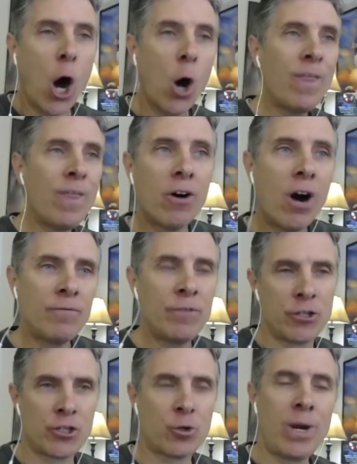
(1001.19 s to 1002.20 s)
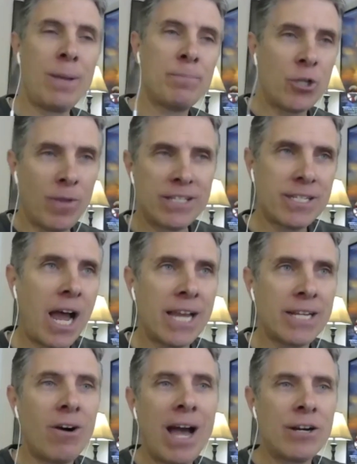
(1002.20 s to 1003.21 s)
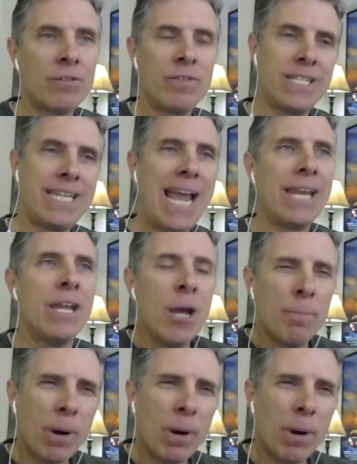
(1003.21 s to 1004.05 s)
oh, they love the script, so they signed a letter of intent.